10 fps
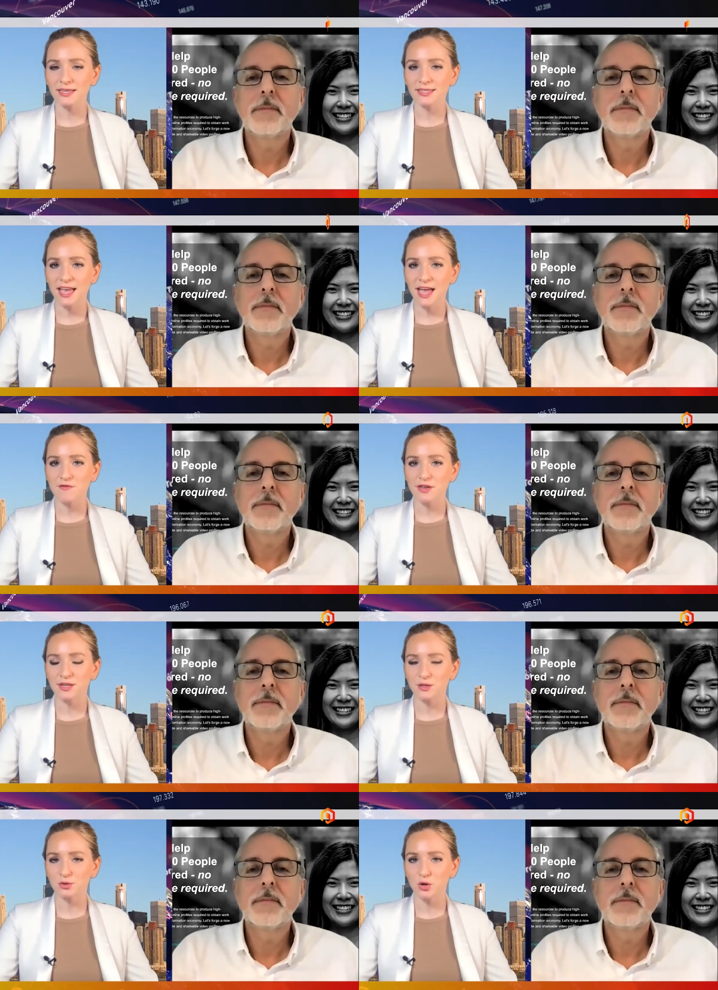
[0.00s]
Speaker 1: is
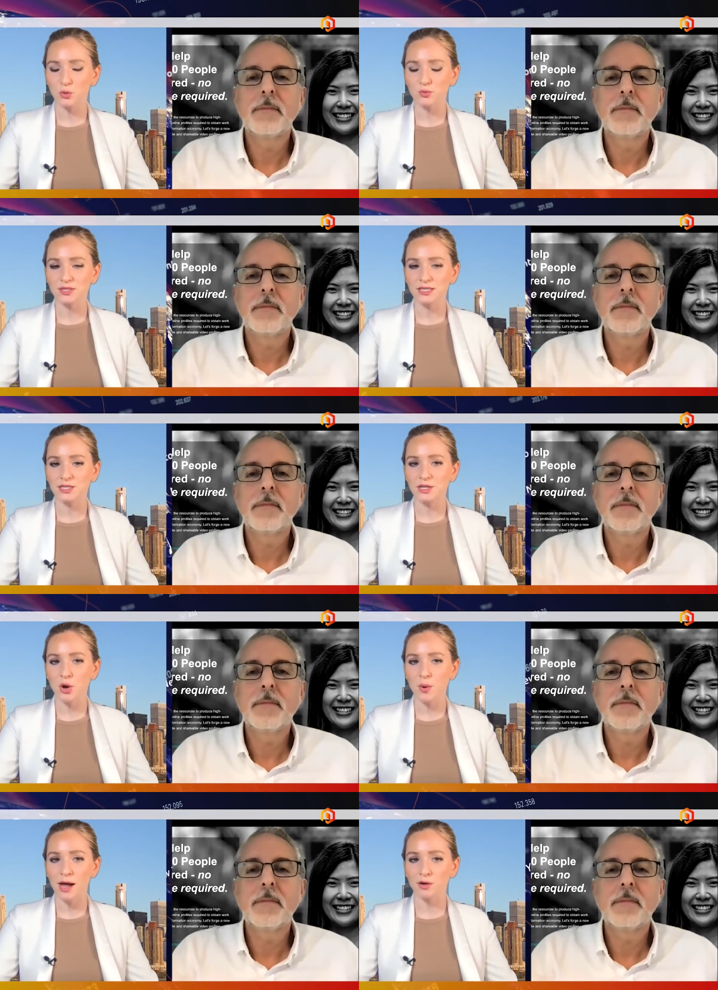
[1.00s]
Evan Sohn,
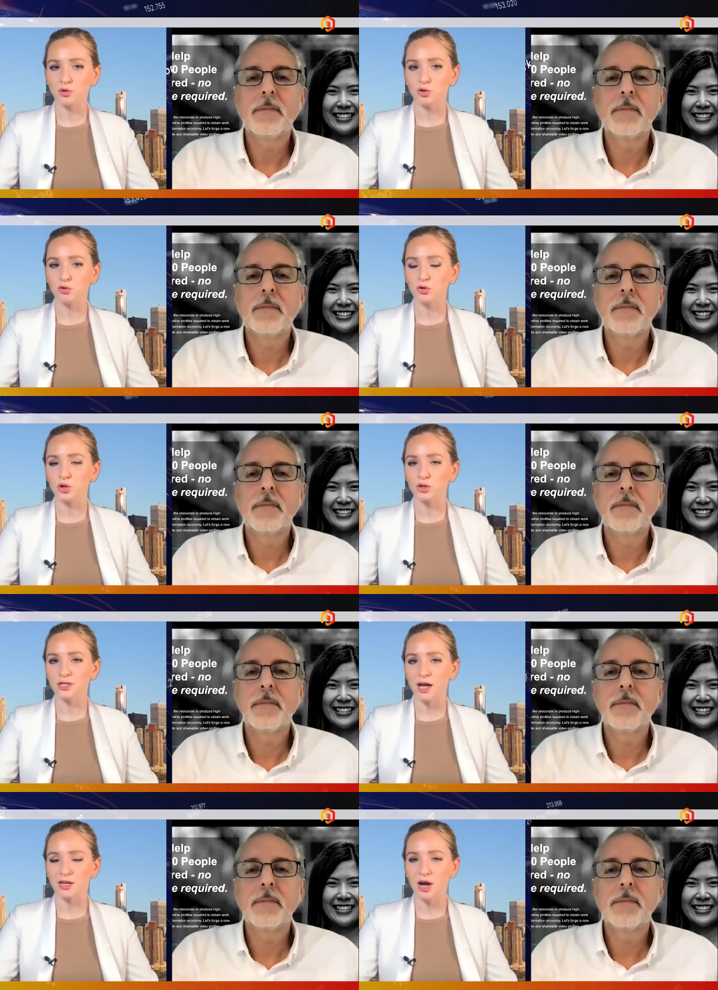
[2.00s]
CEO at
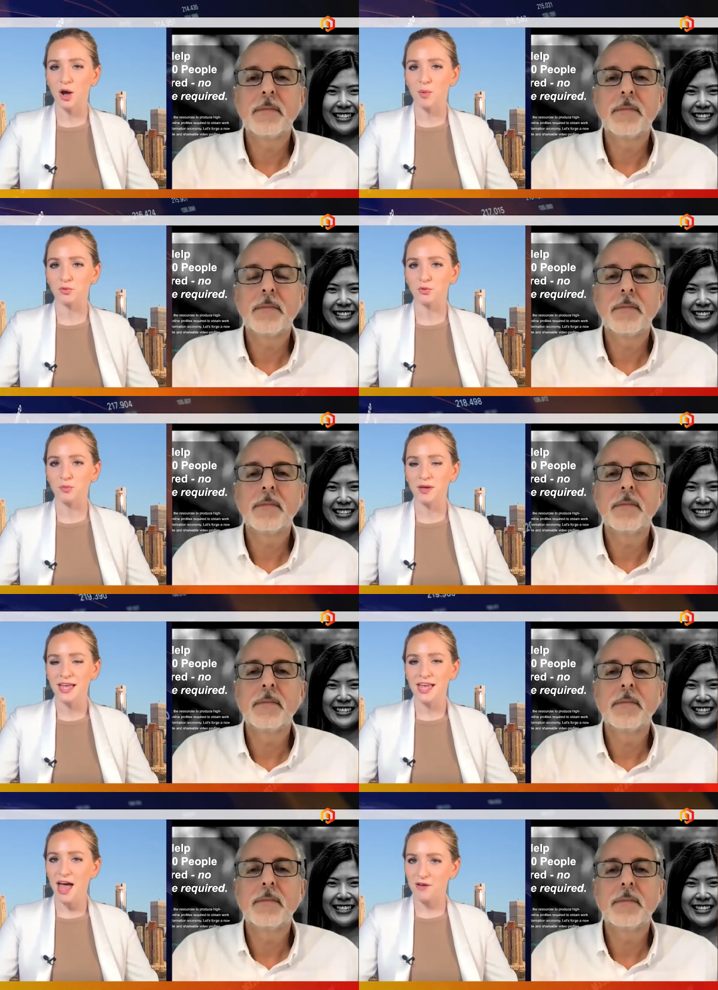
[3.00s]
recruiter.com group.
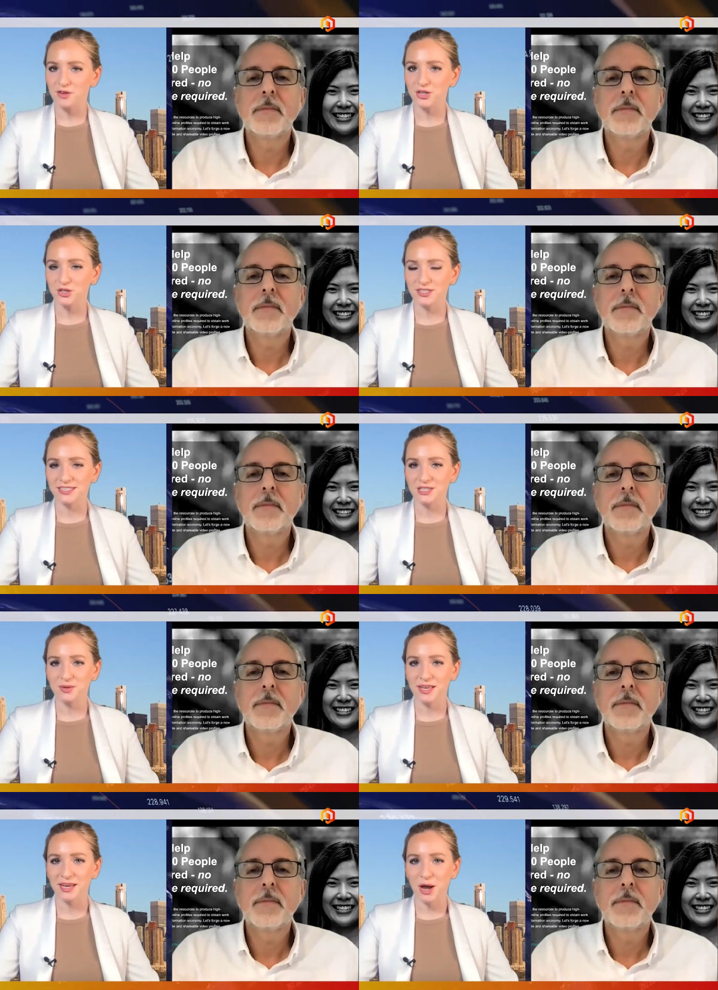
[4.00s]
Evan, good to see you
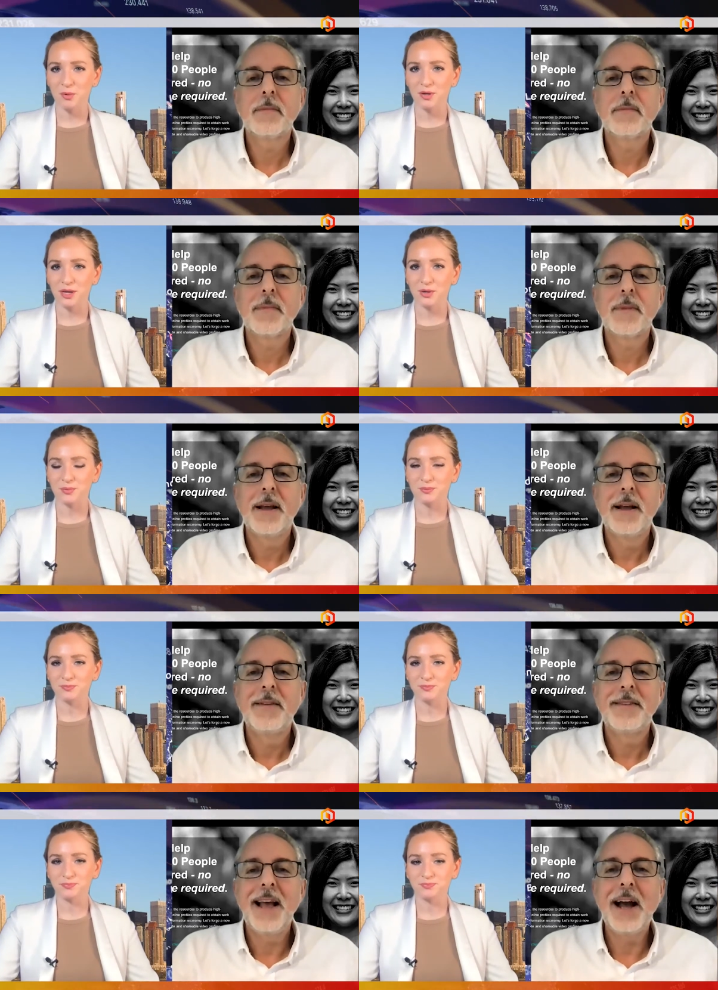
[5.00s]
again. How are you?
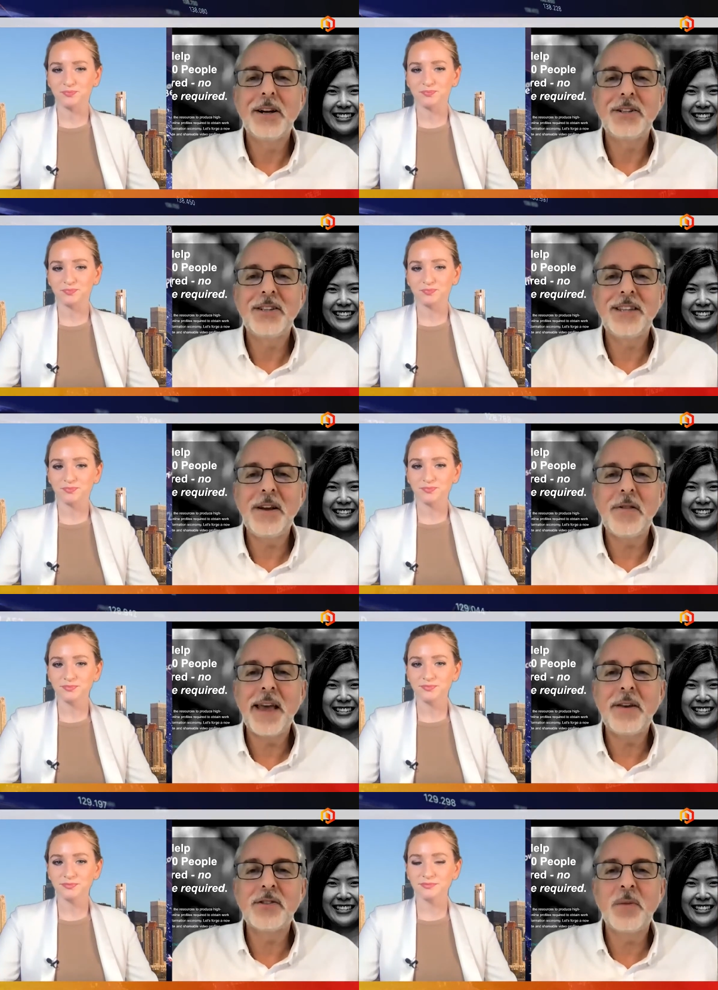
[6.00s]
Speaker 2: Uh, good to see you.
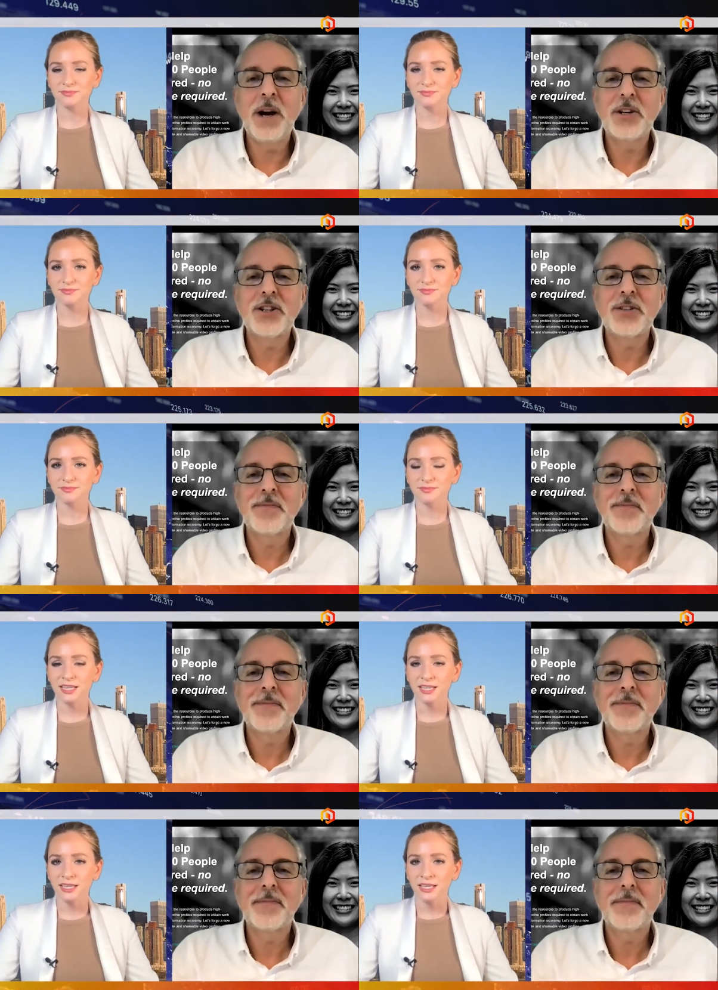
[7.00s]
Thank you so much.
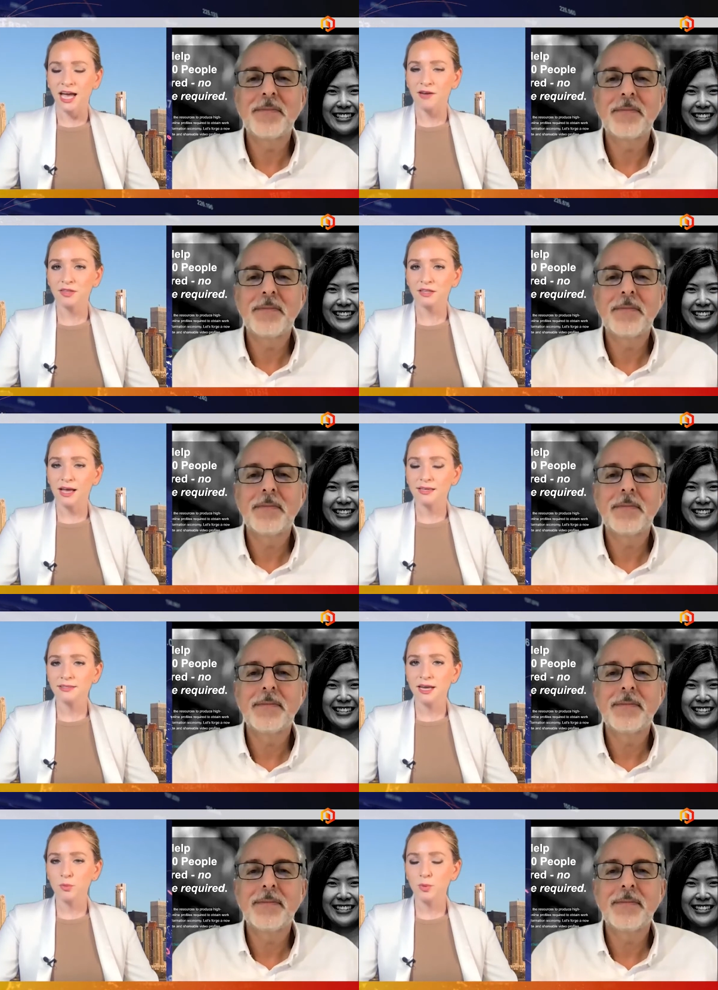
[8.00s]
Speaker 1: Evan, the last
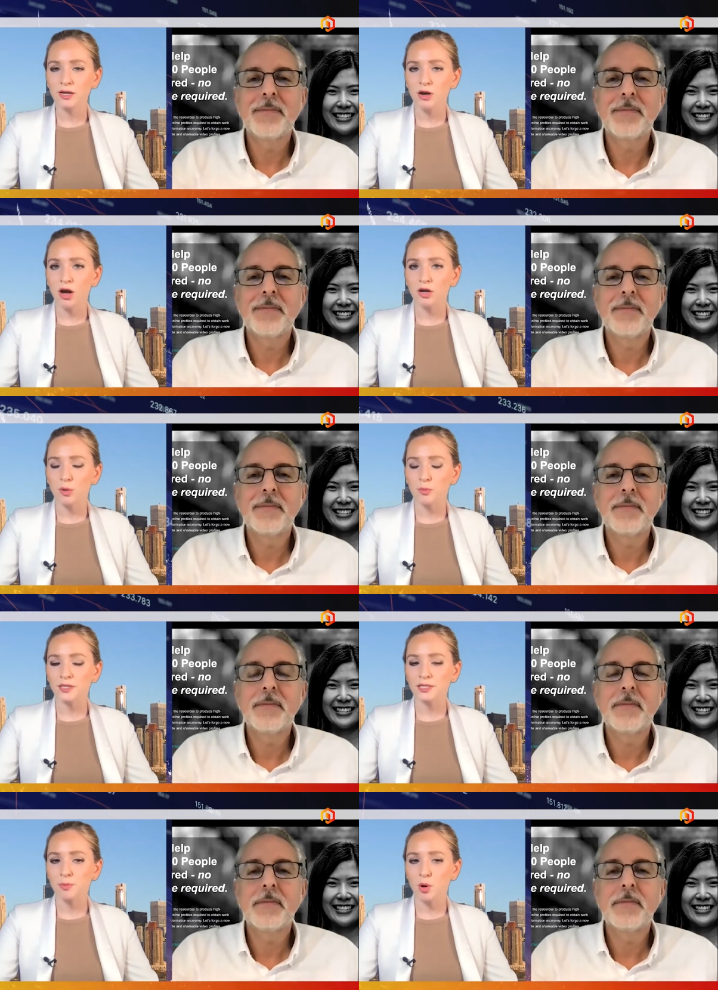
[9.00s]
time we caught up, we
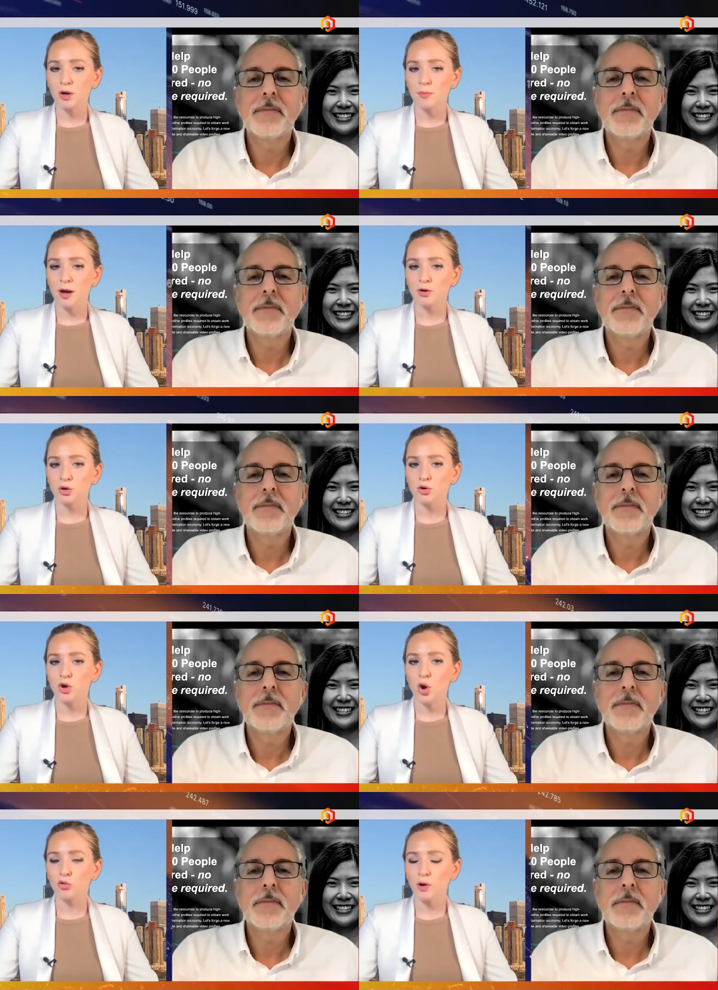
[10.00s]
spoke about your
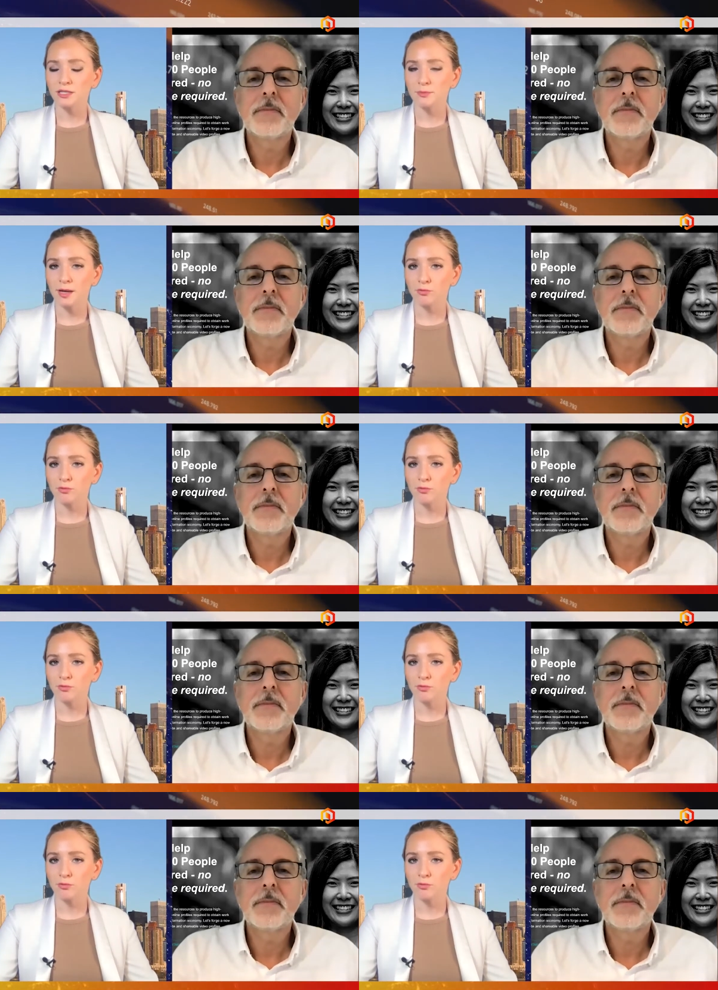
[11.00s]
No Resume